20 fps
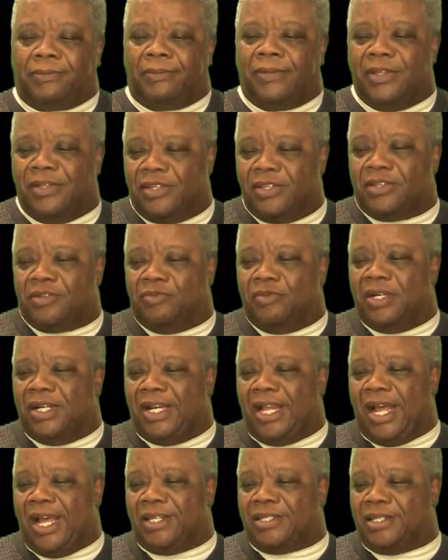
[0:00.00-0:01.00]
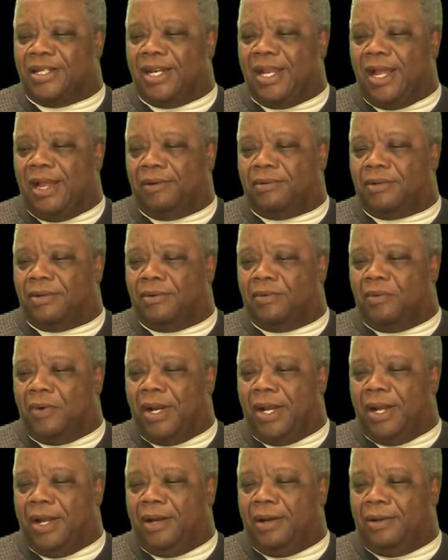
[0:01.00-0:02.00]
just realizing after a
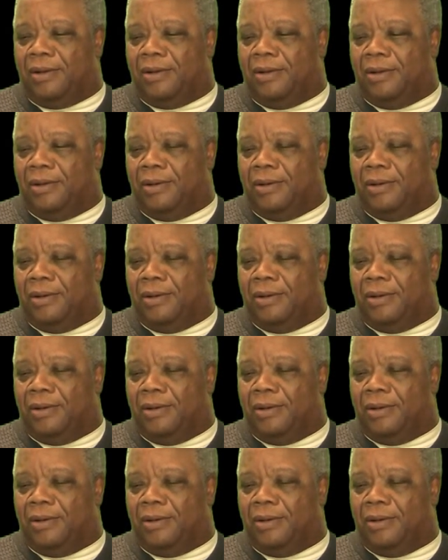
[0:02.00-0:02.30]
while